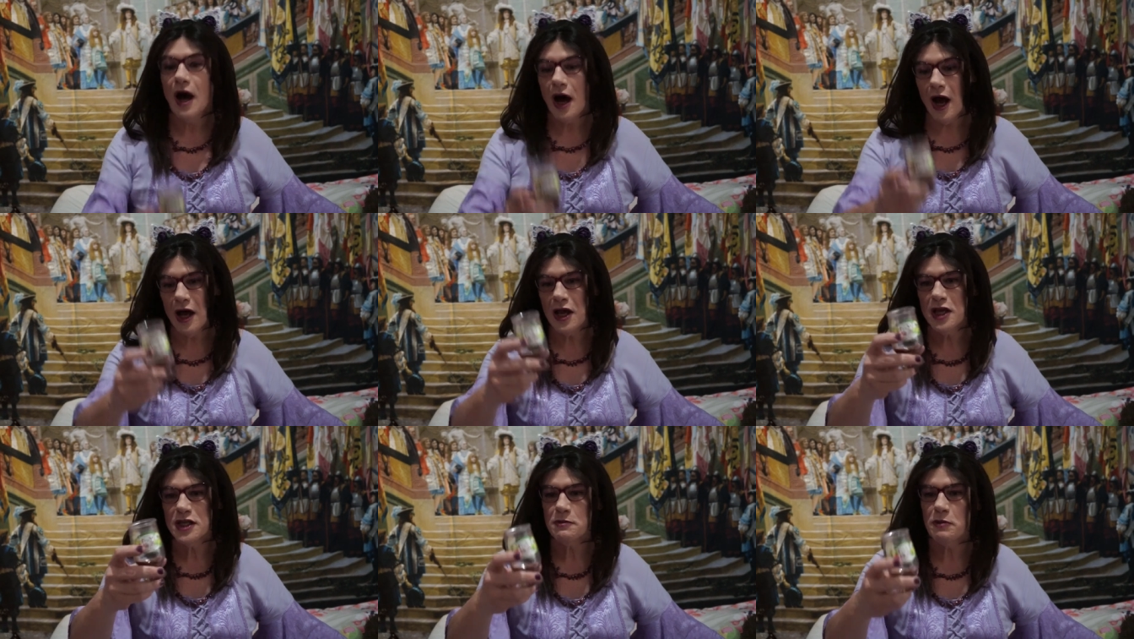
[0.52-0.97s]

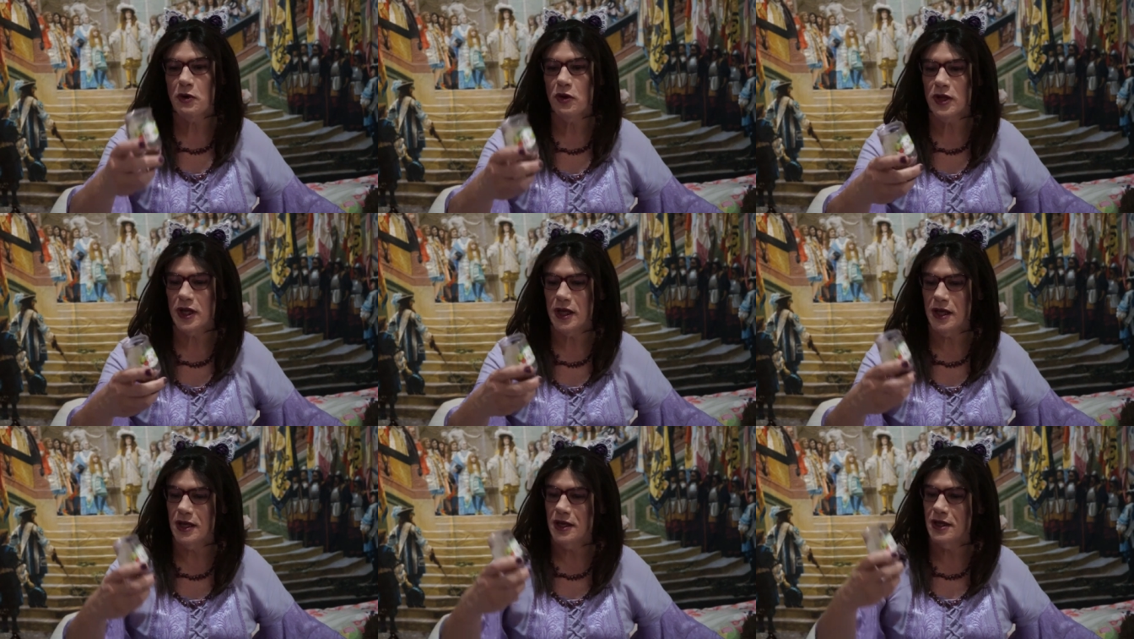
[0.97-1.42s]
Hi, it's
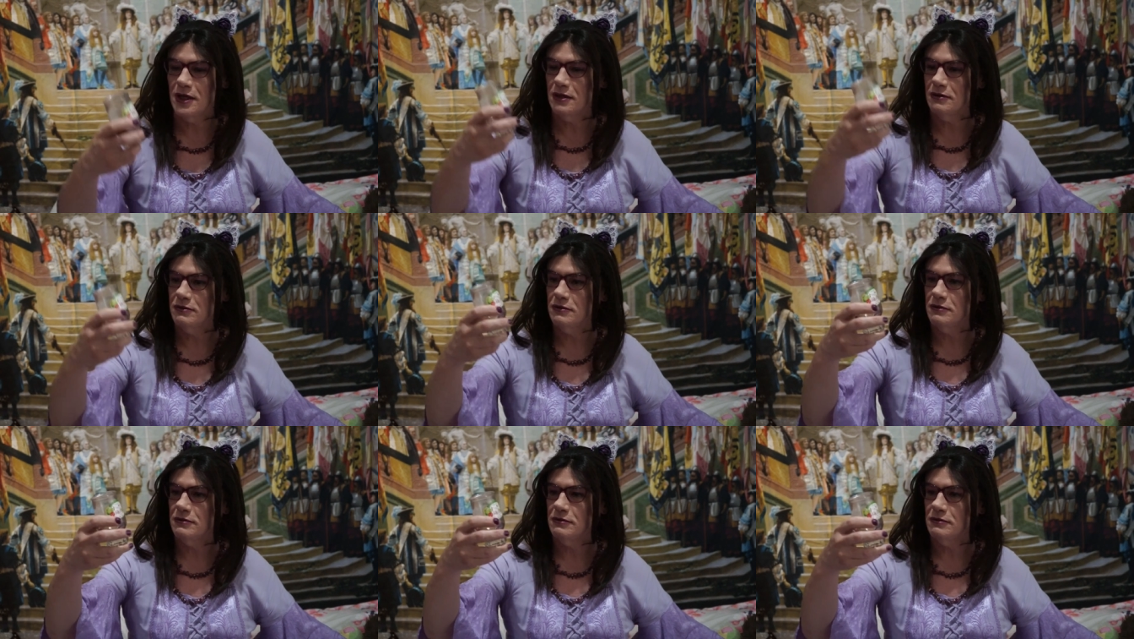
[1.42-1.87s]
Polly here.
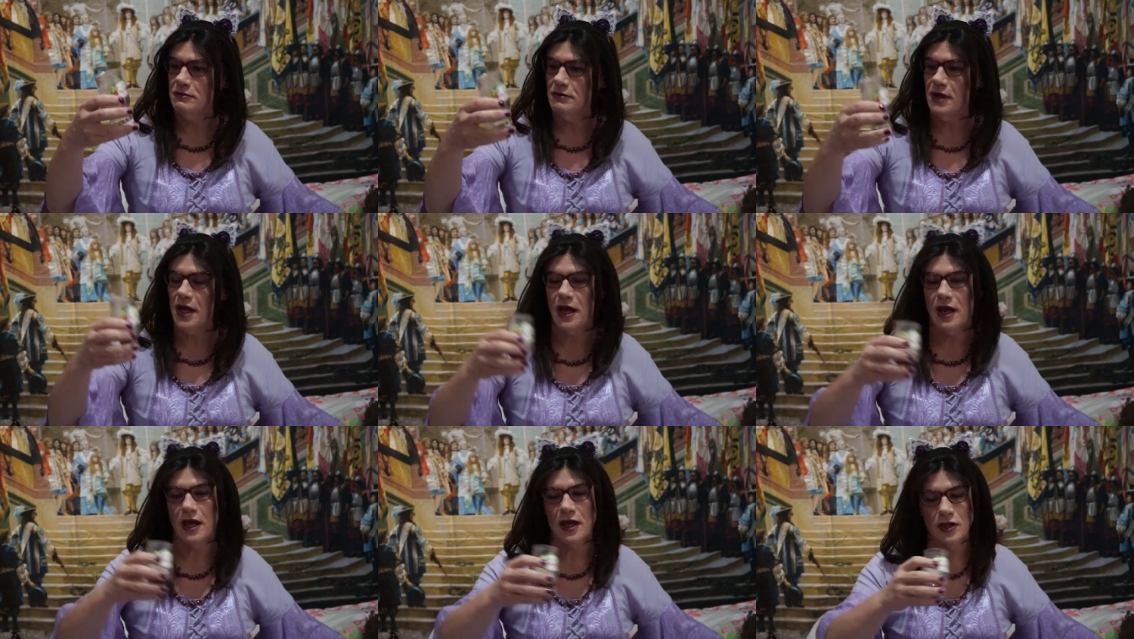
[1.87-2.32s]

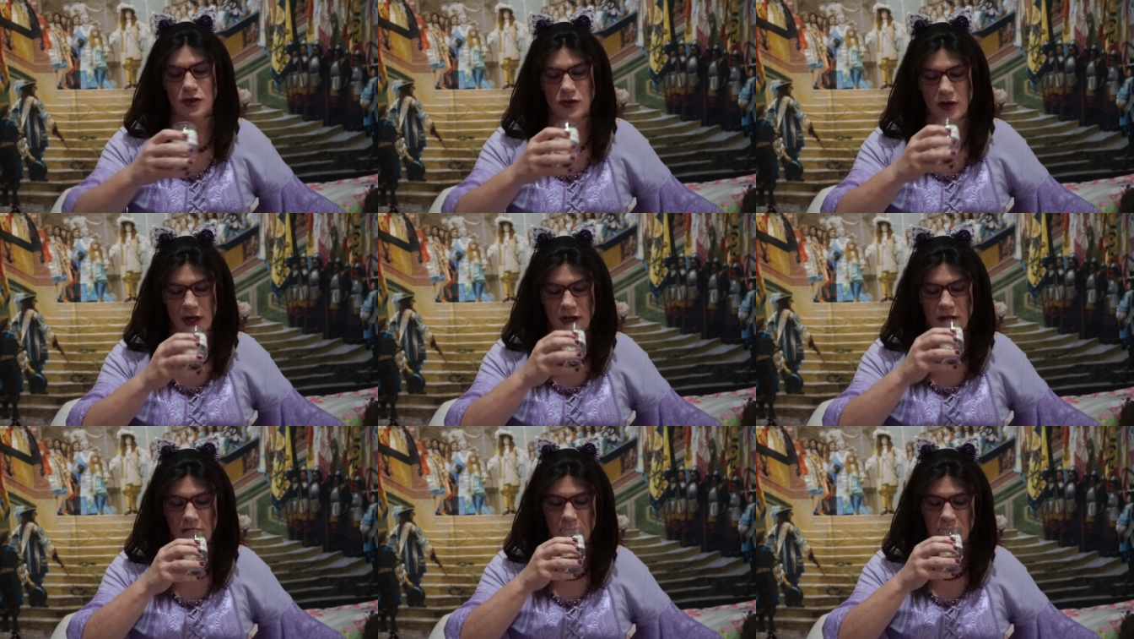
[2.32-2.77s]
Where
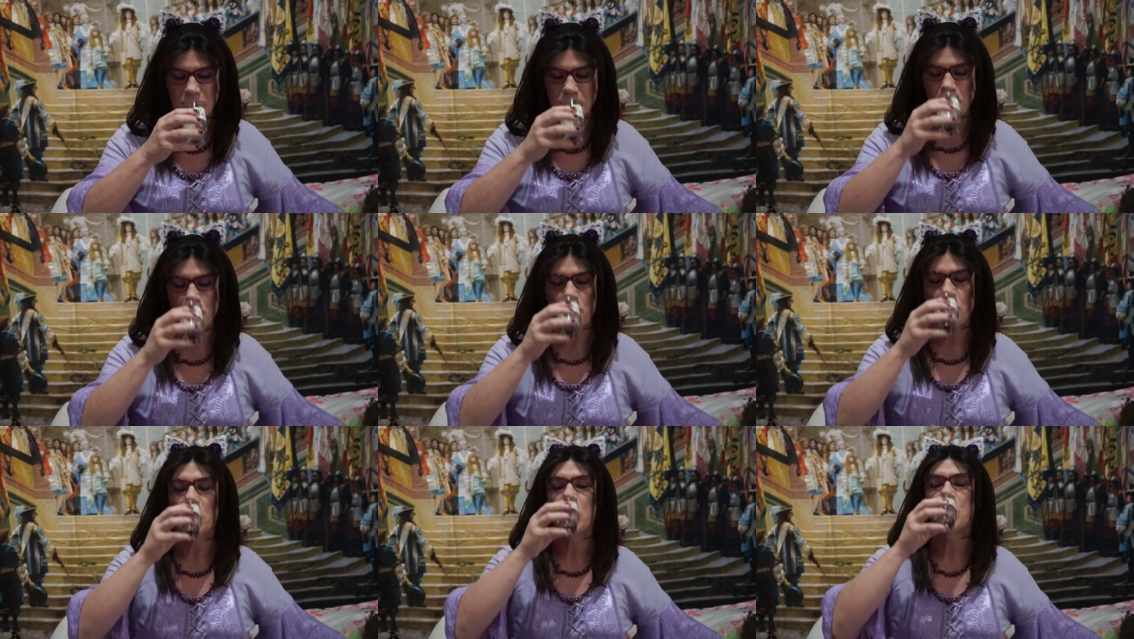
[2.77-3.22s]
draining last
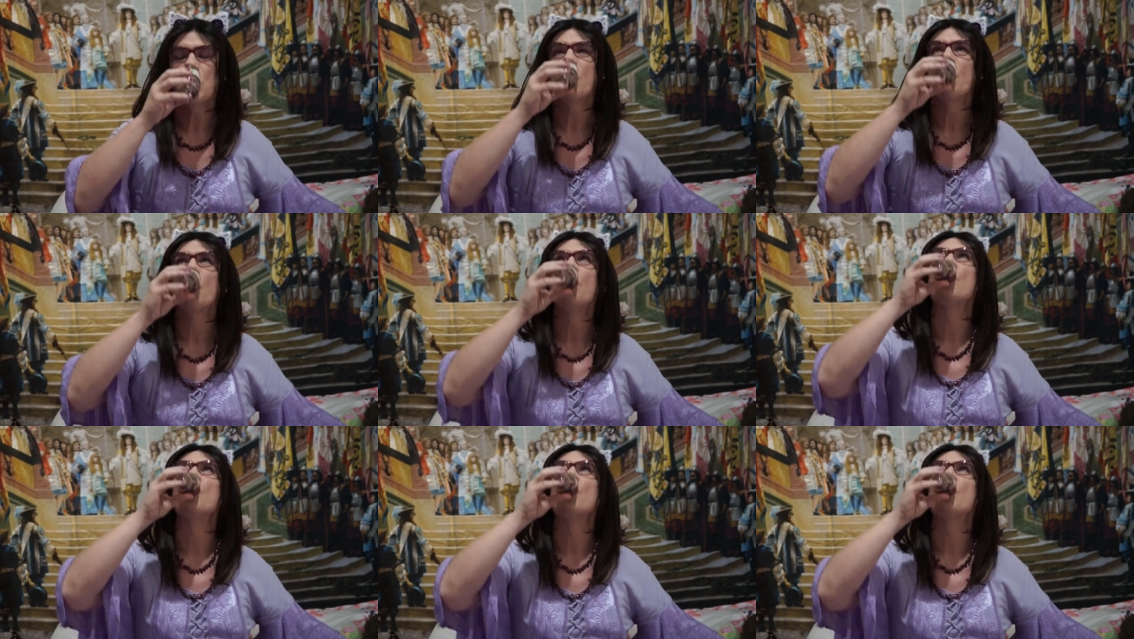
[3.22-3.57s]
of the wine.